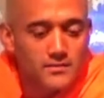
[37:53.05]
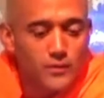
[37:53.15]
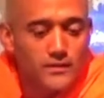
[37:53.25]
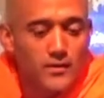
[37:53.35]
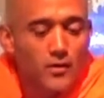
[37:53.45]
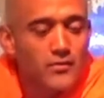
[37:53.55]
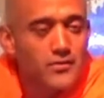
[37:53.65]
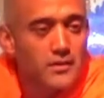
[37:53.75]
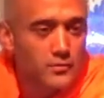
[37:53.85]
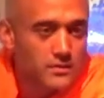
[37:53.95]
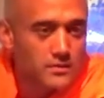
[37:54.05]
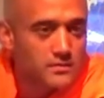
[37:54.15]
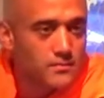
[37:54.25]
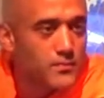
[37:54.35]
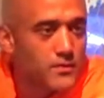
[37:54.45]
what they call
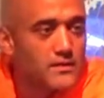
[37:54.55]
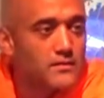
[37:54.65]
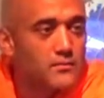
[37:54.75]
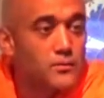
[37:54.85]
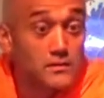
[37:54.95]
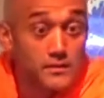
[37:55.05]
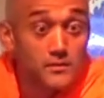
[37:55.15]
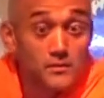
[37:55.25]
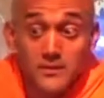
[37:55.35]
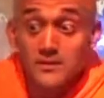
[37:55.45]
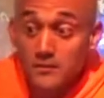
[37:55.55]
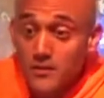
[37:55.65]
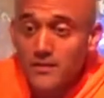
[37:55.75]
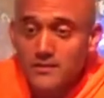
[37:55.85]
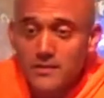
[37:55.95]
theosis, which literally means
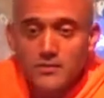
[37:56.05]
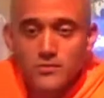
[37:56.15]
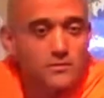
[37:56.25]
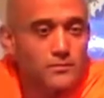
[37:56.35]
divinization.